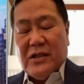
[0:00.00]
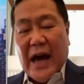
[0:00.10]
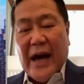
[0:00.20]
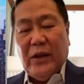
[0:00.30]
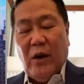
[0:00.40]

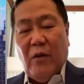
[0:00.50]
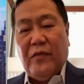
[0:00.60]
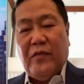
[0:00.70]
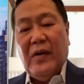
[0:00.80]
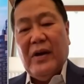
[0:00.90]
side of
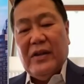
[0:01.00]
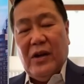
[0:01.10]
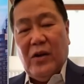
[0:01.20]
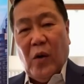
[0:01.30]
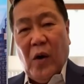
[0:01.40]
the
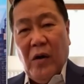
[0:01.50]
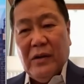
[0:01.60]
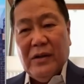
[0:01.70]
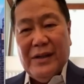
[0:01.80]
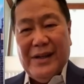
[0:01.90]
law,
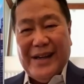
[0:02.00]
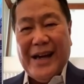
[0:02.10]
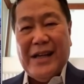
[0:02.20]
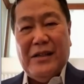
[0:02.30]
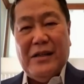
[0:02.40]

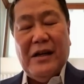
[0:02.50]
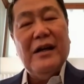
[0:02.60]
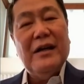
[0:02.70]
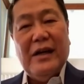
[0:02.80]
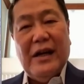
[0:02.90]
and
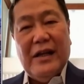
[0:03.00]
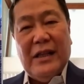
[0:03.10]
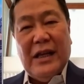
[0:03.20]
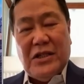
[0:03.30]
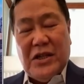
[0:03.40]

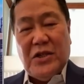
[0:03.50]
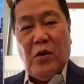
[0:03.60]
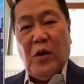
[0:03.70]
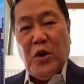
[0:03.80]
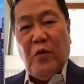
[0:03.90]
this is
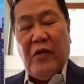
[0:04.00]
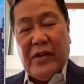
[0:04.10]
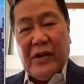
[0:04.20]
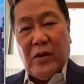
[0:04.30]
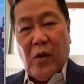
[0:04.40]
also for
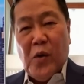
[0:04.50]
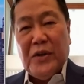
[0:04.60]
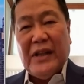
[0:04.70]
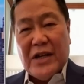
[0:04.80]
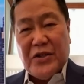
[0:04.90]
their own
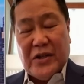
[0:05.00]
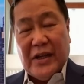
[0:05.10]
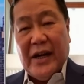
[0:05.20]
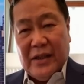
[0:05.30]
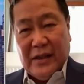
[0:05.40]
national
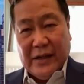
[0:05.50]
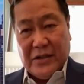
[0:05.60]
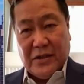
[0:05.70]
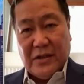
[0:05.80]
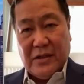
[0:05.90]

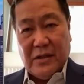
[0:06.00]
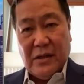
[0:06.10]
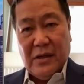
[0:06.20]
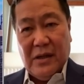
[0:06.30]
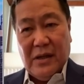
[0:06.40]
interest.
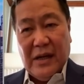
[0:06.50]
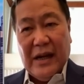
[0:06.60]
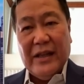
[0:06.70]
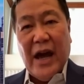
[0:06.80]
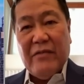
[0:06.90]

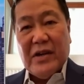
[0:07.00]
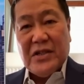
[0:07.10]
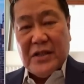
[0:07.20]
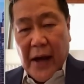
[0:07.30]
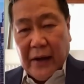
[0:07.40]
They have a
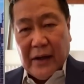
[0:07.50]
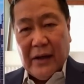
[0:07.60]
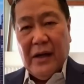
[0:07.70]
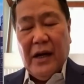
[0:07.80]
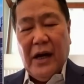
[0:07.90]
stake
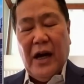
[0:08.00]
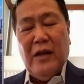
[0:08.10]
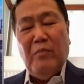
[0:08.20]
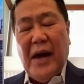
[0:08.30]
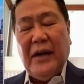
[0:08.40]
in
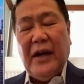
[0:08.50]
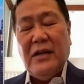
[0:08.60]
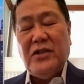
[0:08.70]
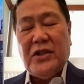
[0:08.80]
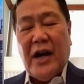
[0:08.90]
making
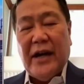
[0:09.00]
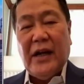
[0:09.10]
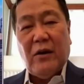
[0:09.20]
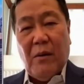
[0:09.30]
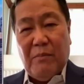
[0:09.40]
China
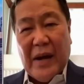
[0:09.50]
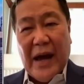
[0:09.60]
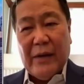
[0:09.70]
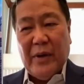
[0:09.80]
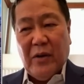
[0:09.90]
comply
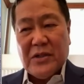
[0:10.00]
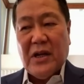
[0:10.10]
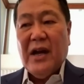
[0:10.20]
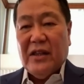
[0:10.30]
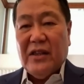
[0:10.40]
because
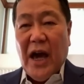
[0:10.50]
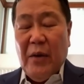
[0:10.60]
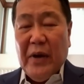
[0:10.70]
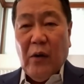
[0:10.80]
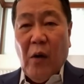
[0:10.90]
they
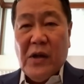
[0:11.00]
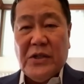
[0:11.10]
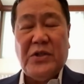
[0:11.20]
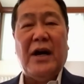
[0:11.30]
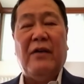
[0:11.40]
will also
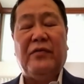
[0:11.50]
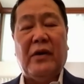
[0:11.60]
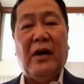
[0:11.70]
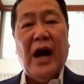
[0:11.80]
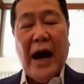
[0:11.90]
suffer.
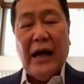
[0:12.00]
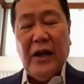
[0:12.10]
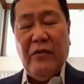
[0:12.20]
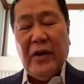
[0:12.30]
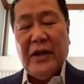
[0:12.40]
I'll give
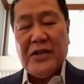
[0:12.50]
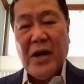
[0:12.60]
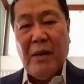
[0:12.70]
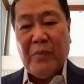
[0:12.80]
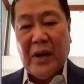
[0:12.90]
you an example.